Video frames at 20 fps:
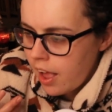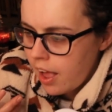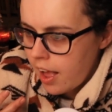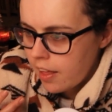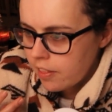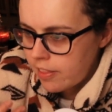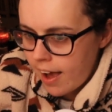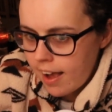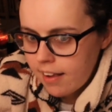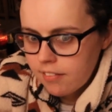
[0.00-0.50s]

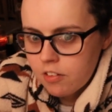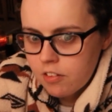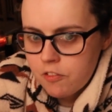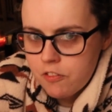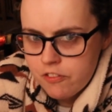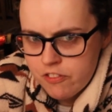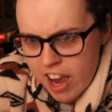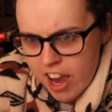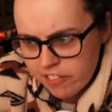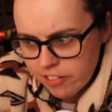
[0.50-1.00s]
That's a
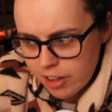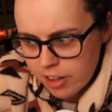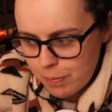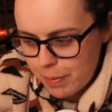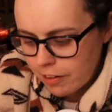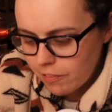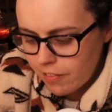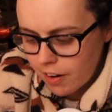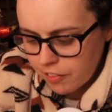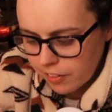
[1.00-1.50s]
very
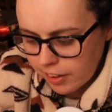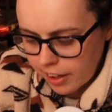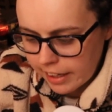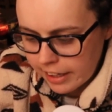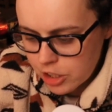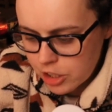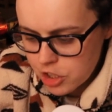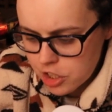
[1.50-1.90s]
big revelation